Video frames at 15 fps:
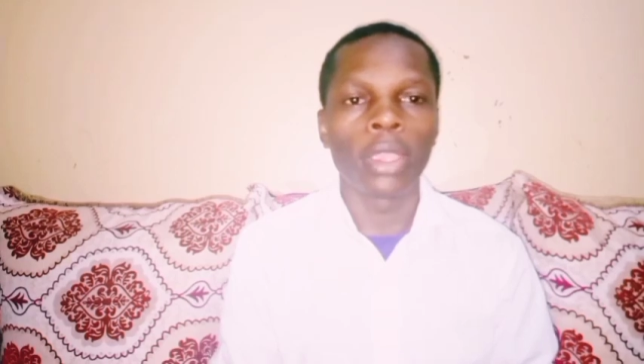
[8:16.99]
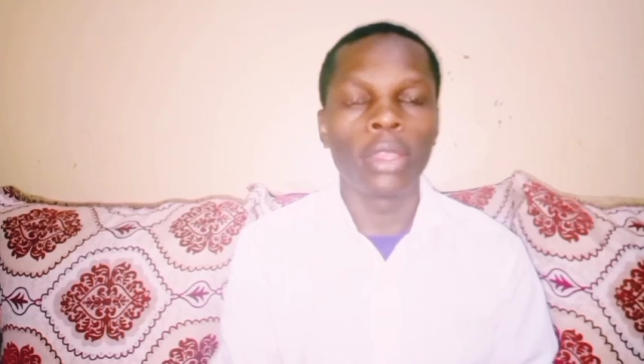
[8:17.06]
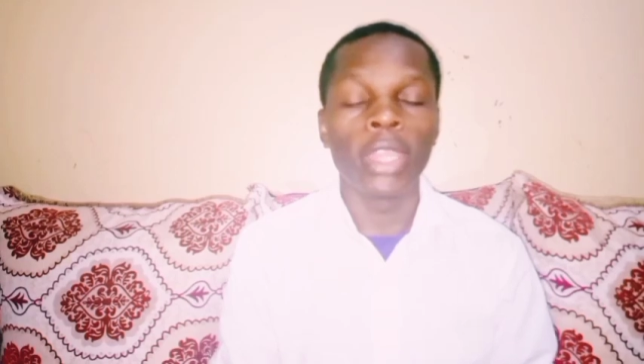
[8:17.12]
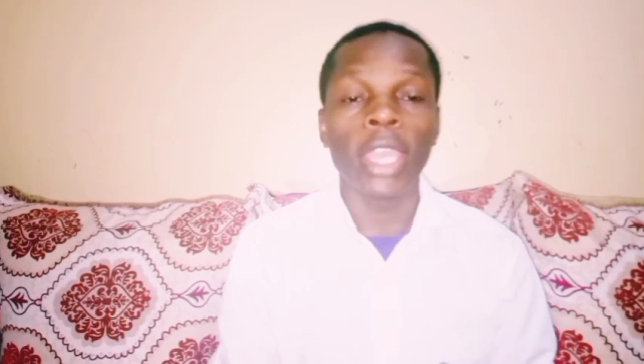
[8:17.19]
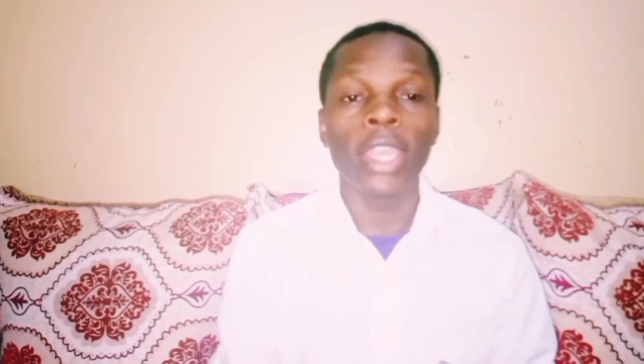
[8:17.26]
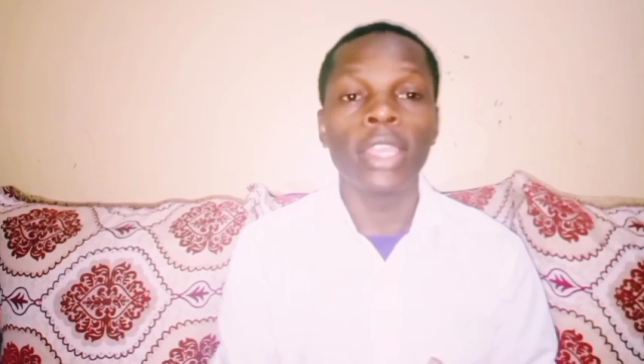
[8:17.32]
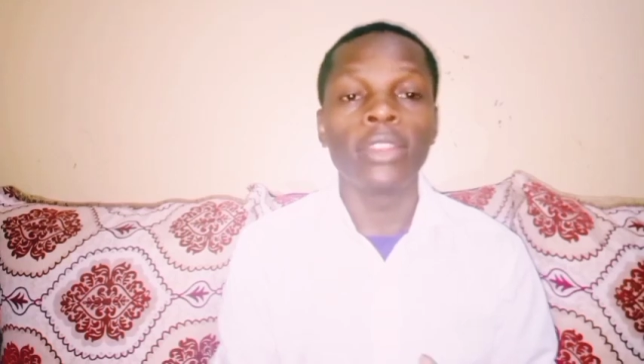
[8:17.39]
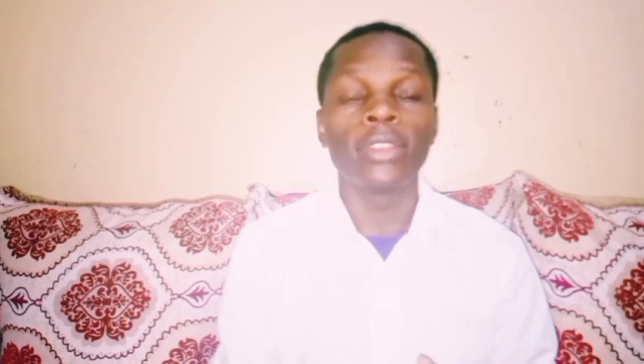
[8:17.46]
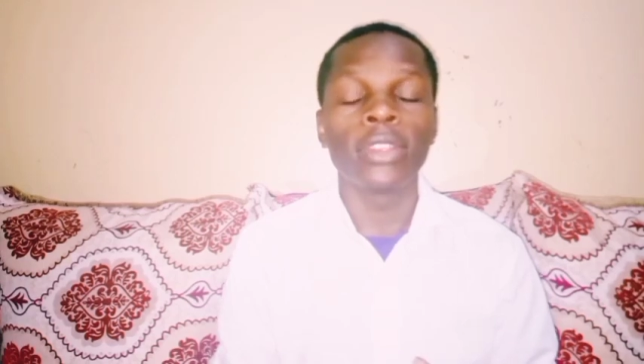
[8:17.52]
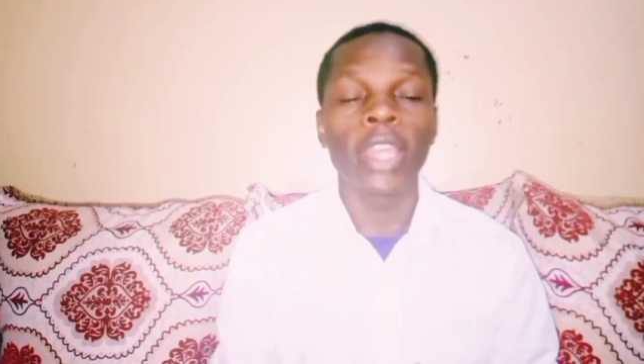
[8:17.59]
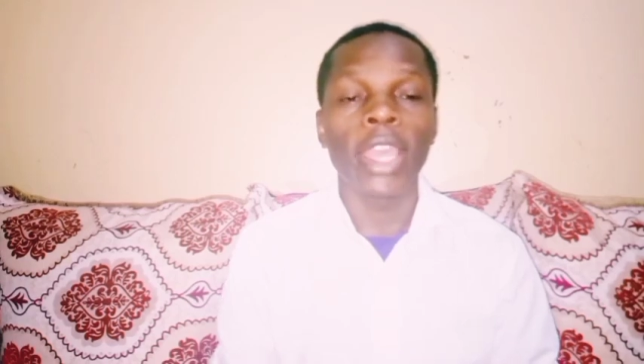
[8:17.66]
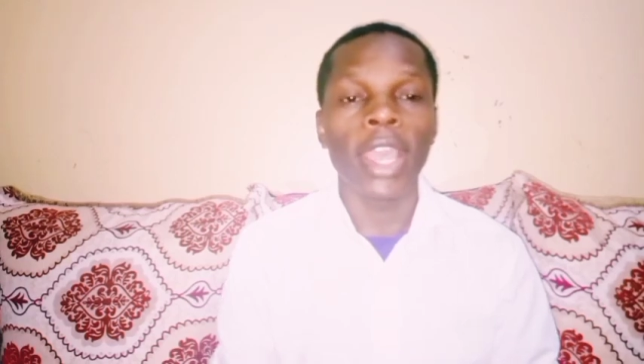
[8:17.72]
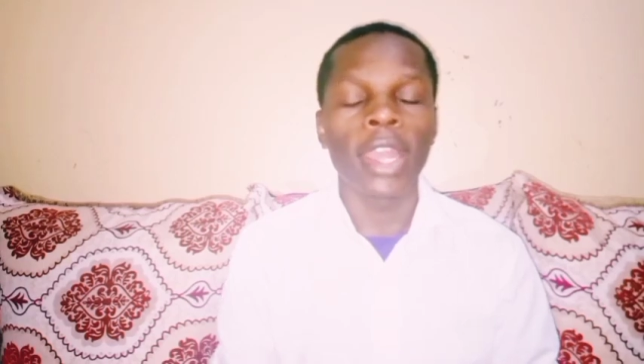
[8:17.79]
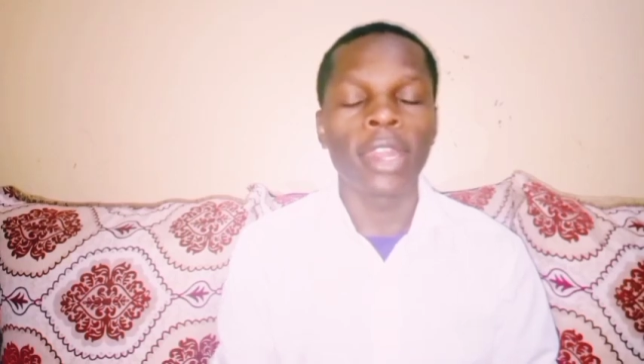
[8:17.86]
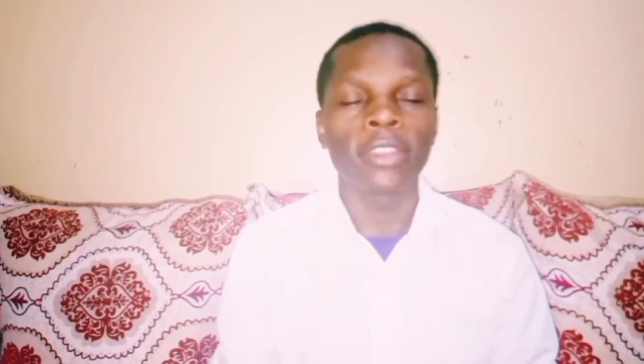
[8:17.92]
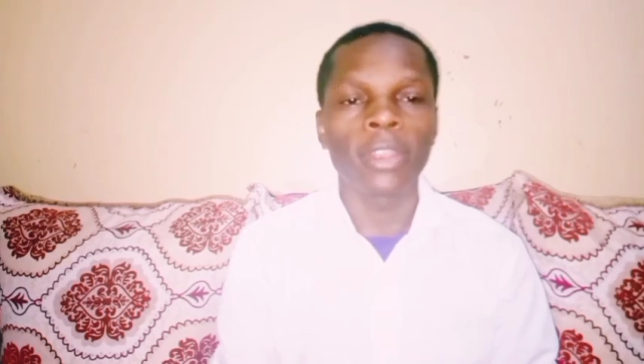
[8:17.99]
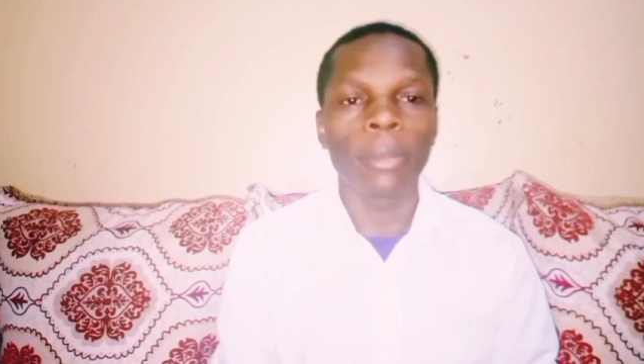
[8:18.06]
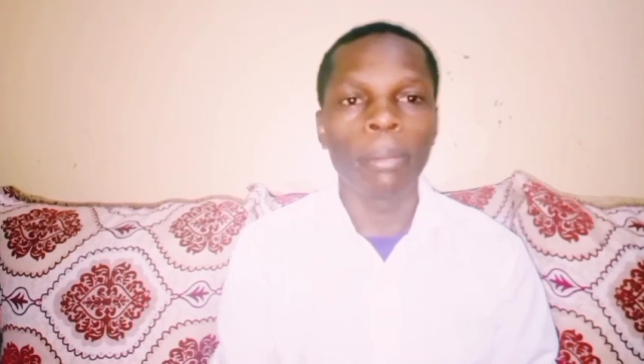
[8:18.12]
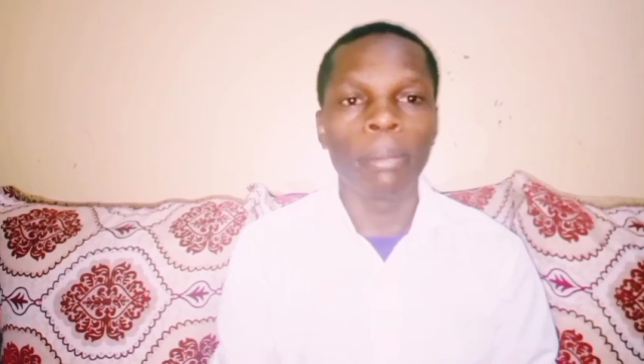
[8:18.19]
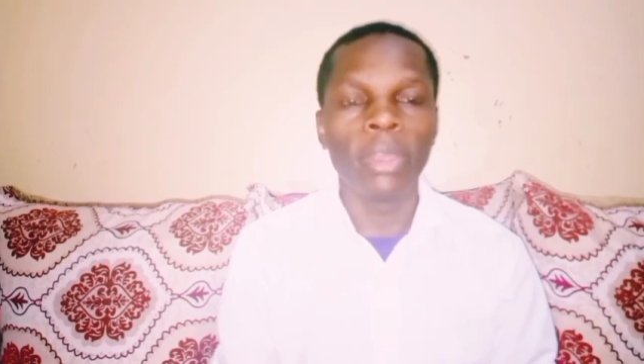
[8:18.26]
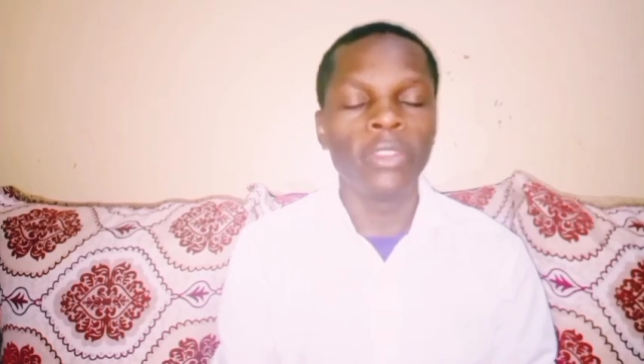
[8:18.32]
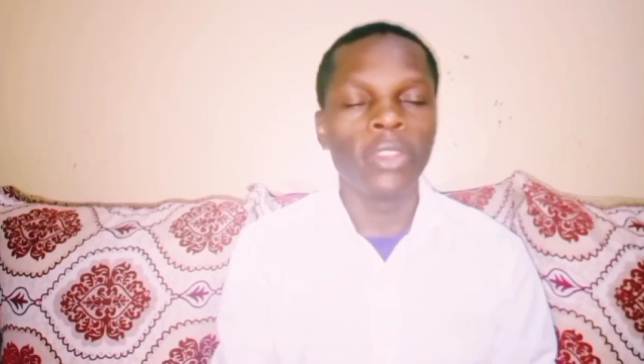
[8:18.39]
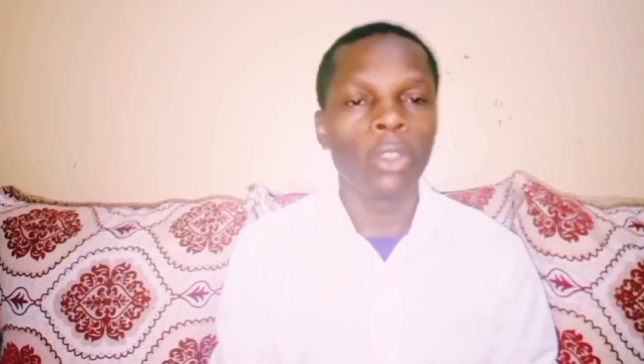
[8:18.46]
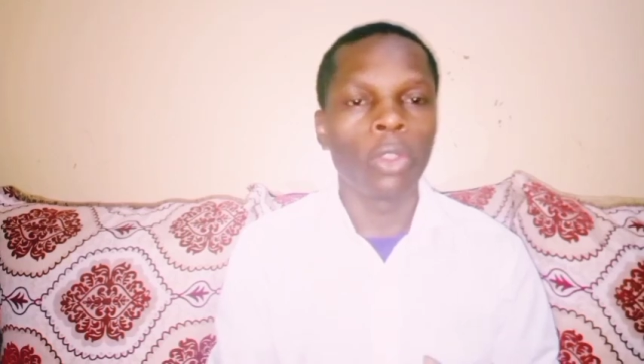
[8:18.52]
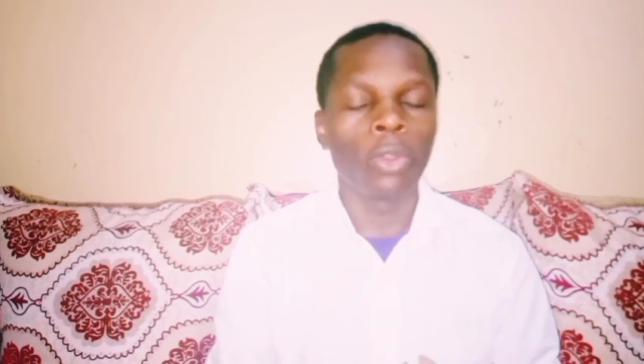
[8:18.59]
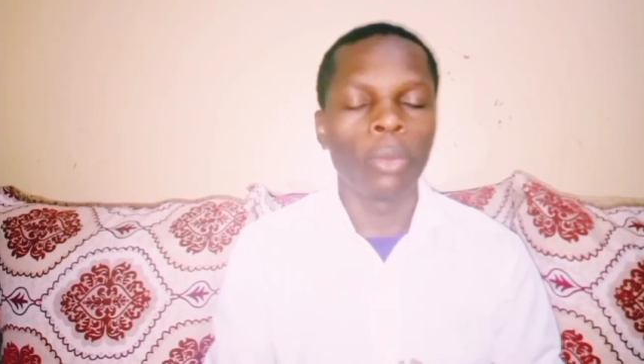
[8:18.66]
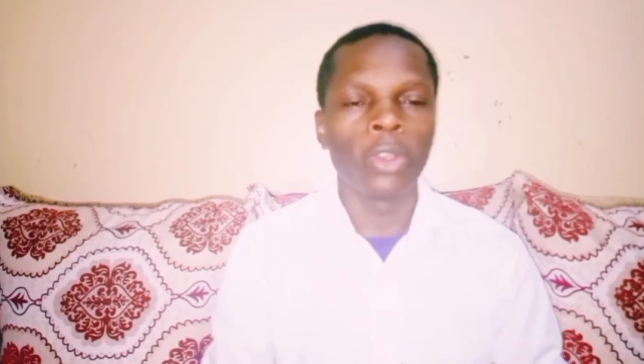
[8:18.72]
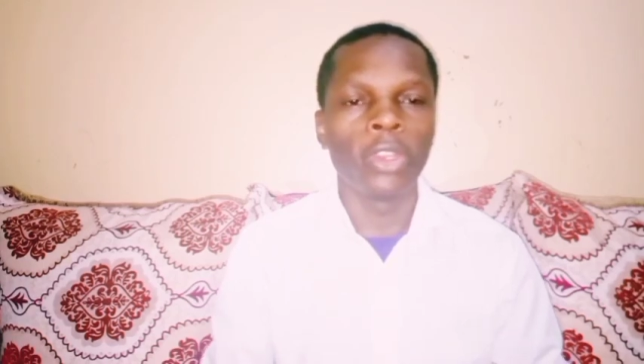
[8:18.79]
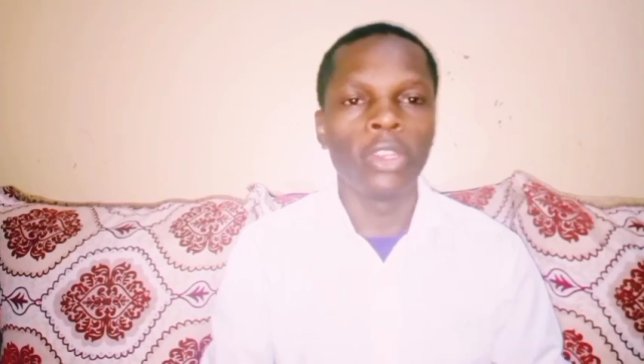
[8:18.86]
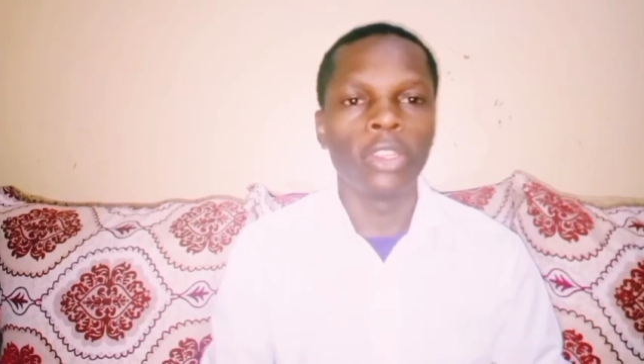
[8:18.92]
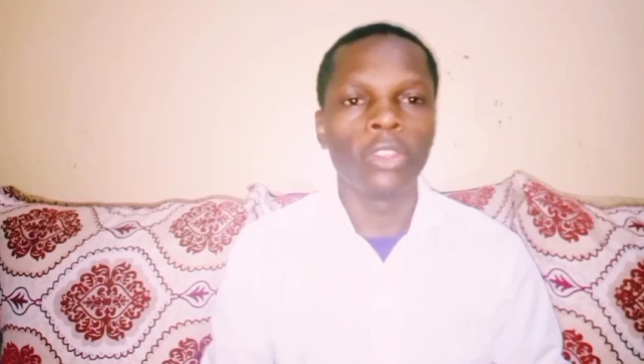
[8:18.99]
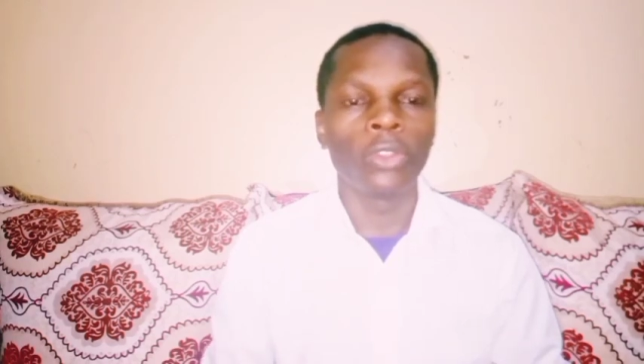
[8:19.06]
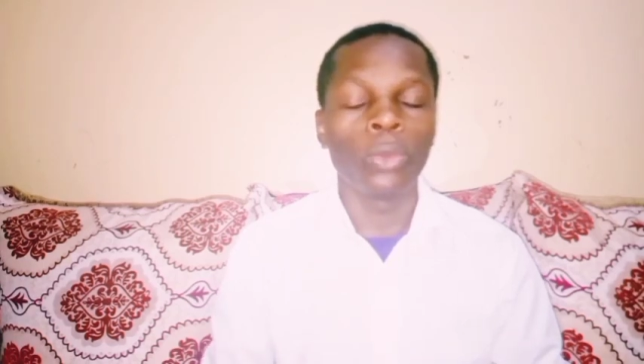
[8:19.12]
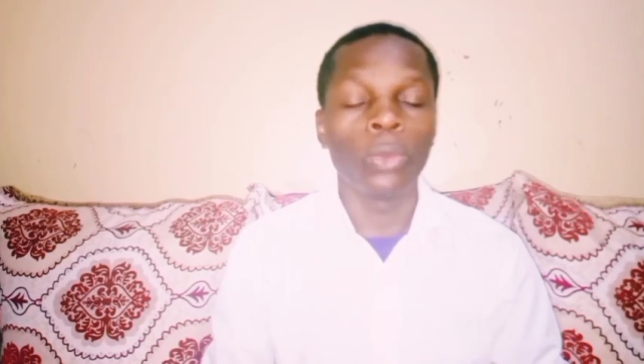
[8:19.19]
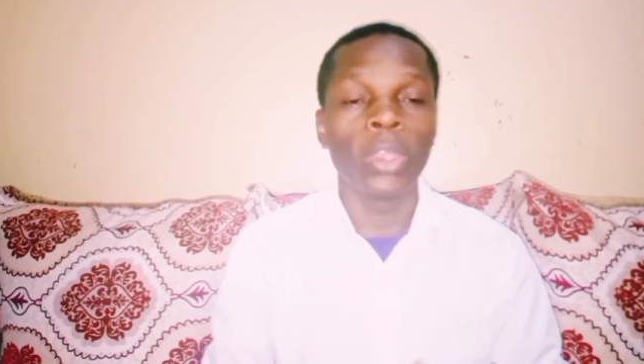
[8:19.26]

There are some basic commodities